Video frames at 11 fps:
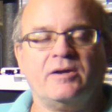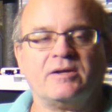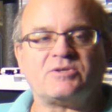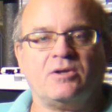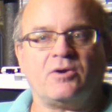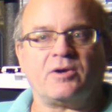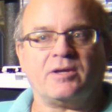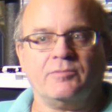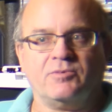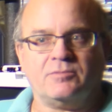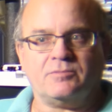an XLR
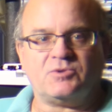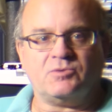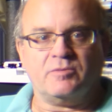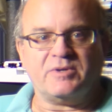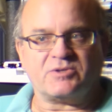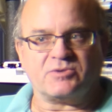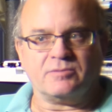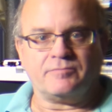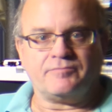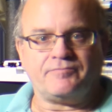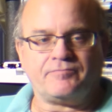cable to a mixer.
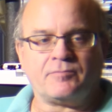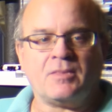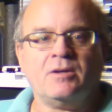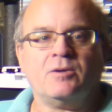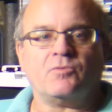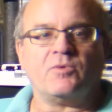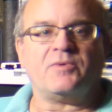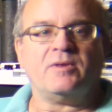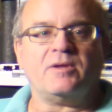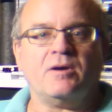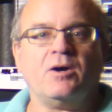
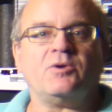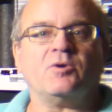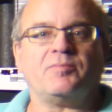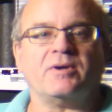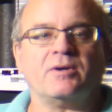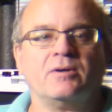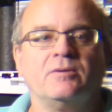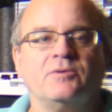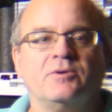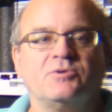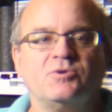Within the audio pair,
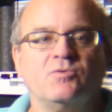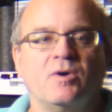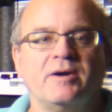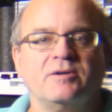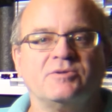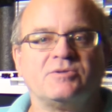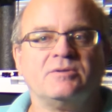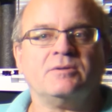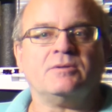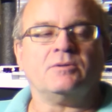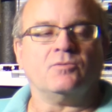there are two wires.
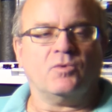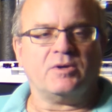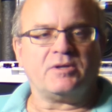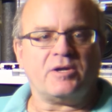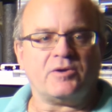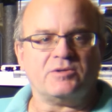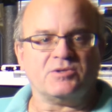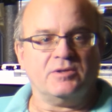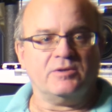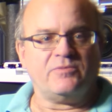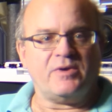One carries an
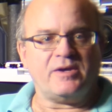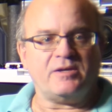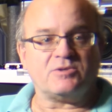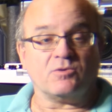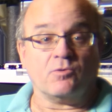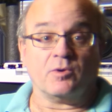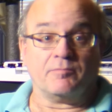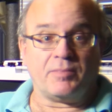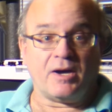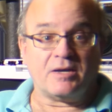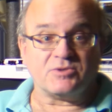in-phase or
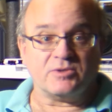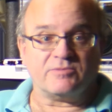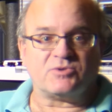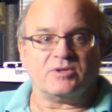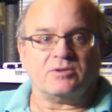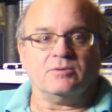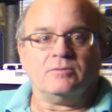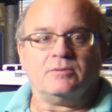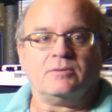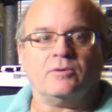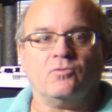positive
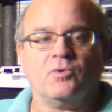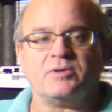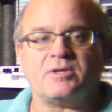signal. One